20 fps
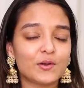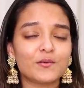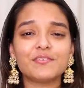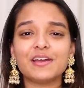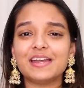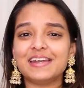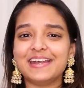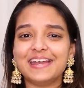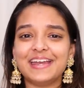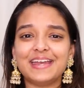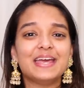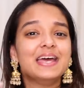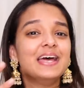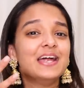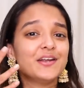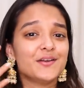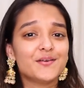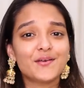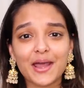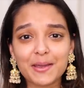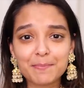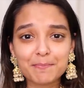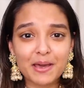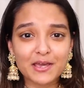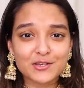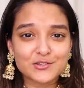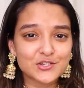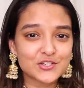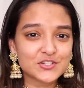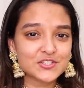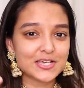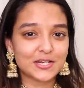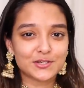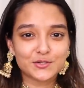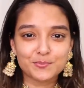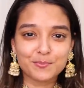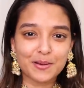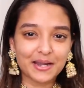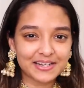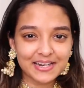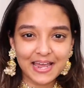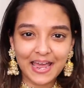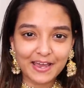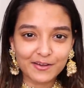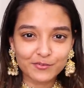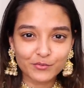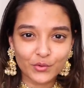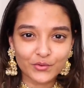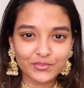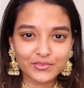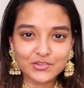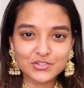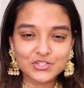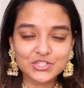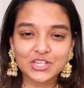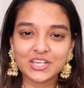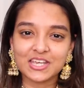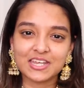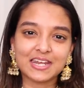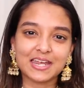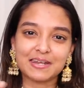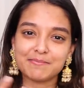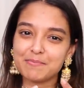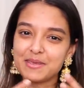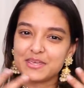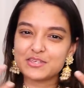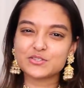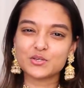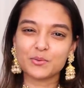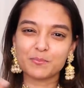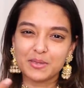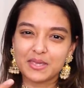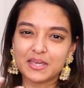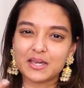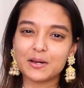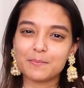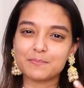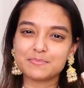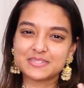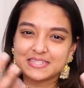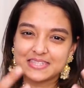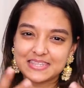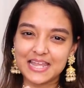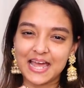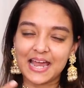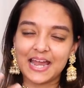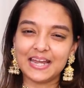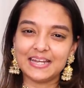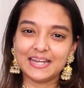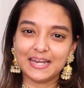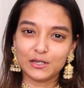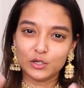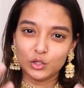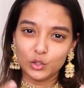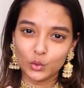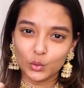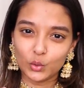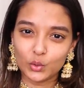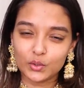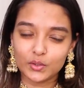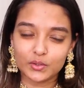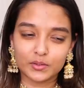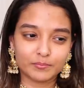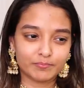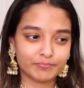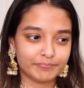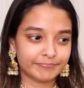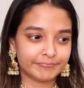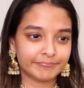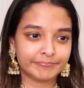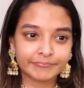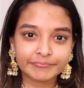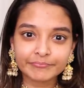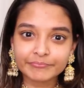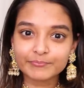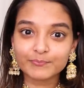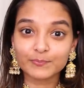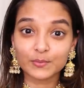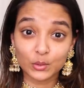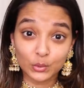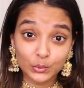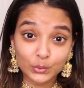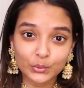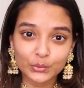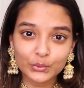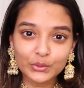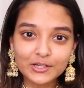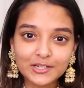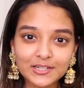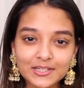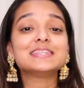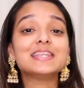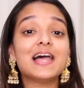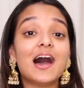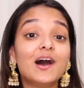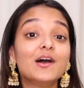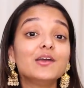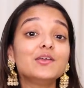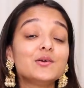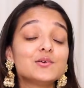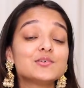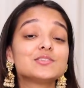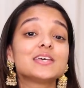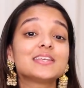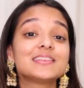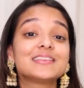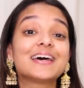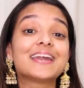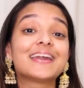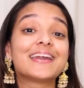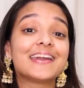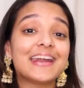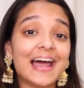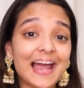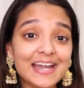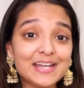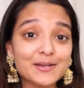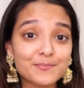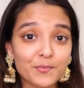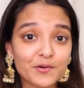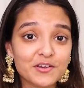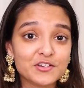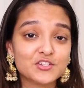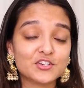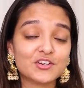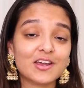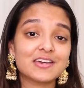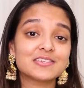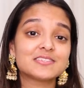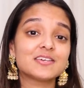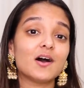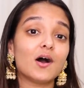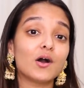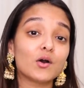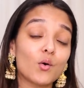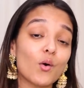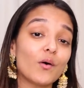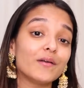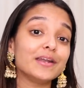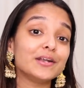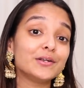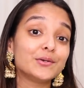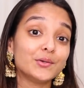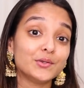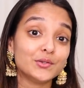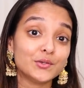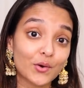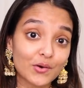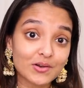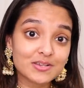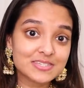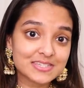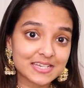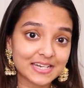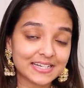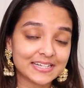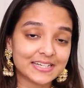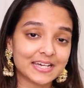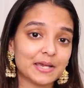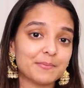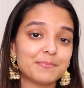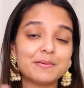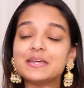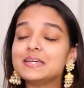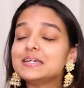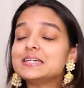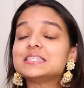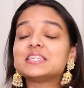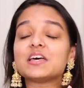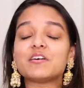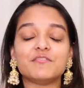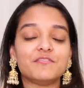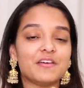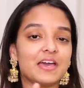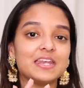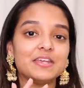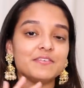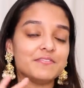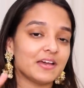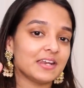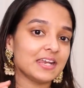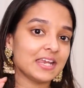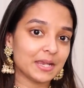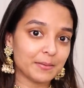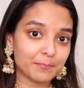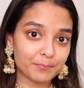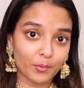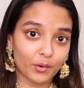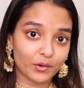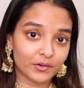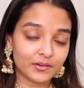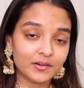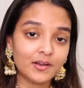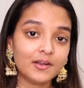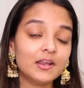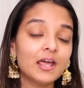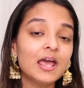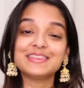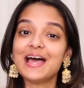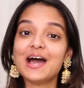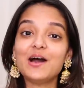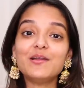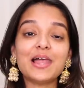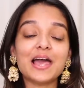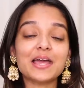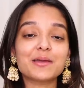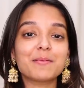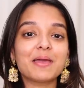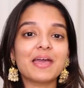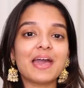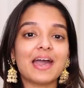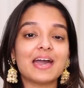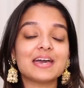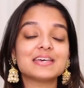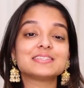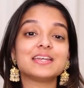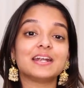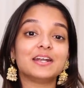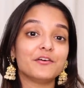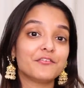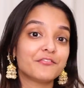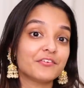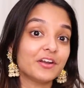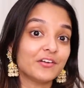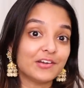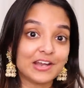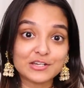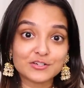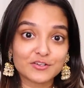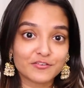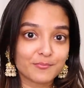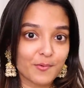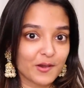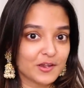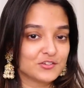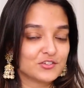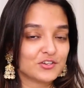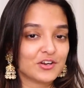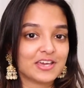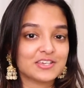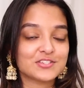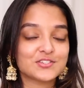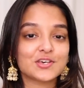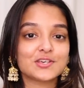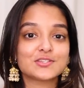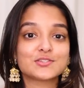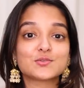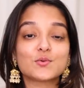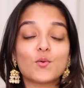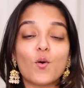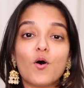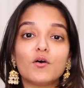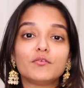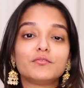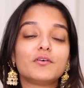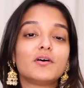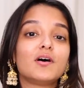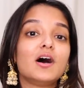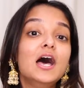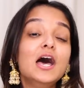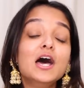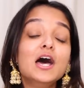of any dry patches that you might have on the skin, and makes your makeup slide and look good. Now, using the right moisturizer according to your skin type is very important. Now Lakme has a different range of moisturizers to offer